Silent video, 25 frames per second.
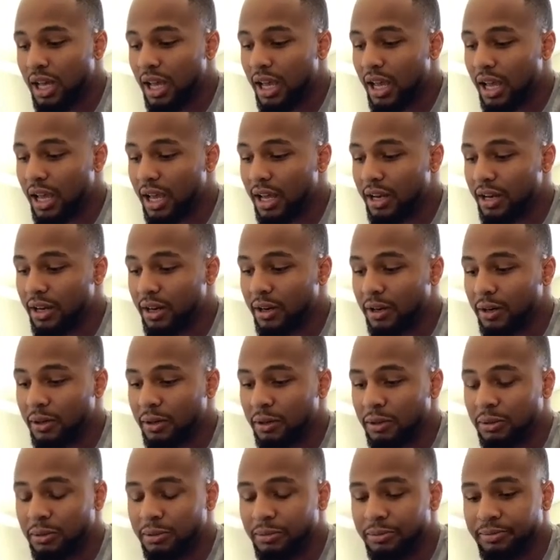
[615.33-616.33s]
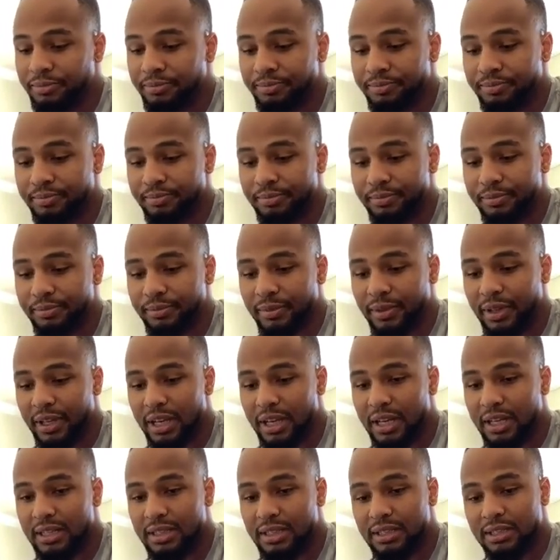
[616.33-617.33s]
And,
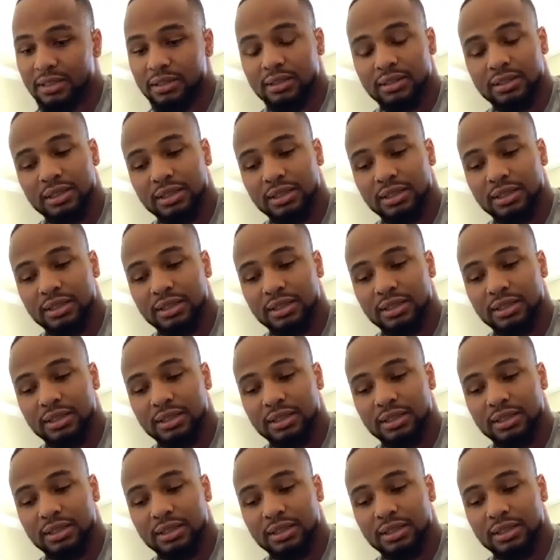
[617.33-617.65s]
yeah, just